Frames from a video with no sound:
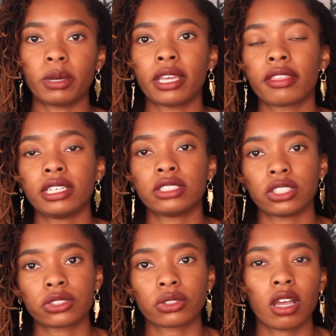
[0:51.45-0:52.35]
but I think
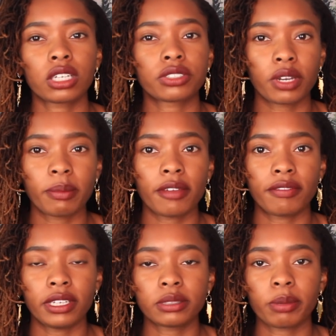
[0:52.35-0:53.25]
Sisterlocks frame my
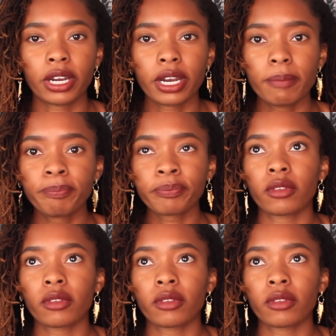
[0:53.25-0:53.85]
face better.